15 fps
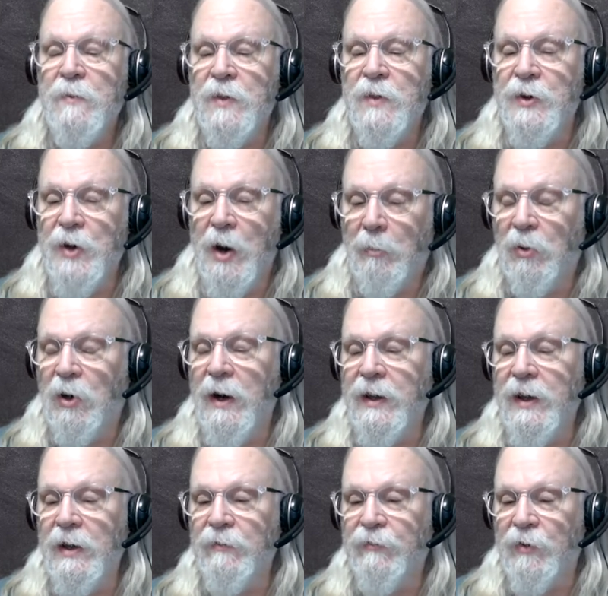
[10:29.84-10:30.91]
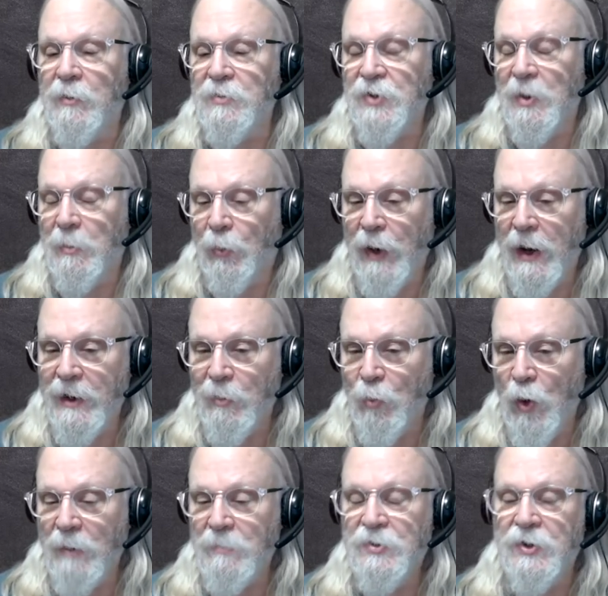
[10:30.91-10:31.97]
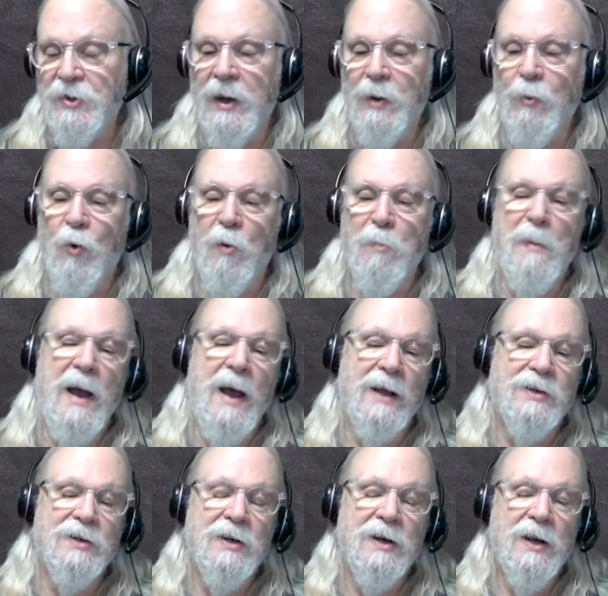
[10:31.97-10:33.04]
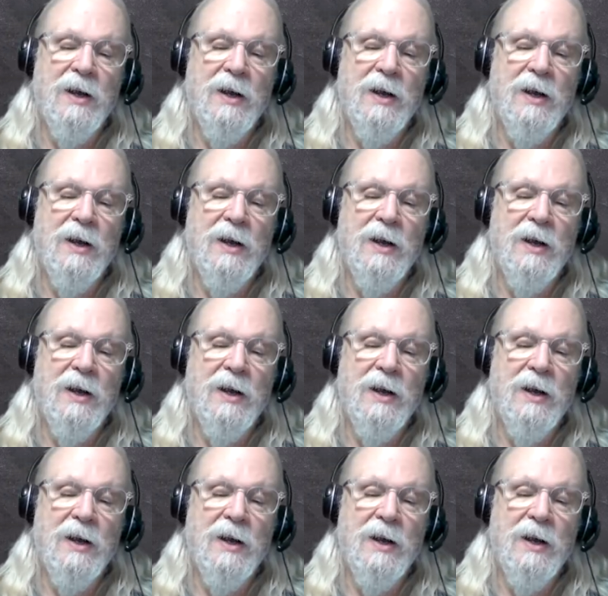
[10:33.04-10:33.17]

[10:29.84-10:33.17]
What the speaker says: number I get from some random website will match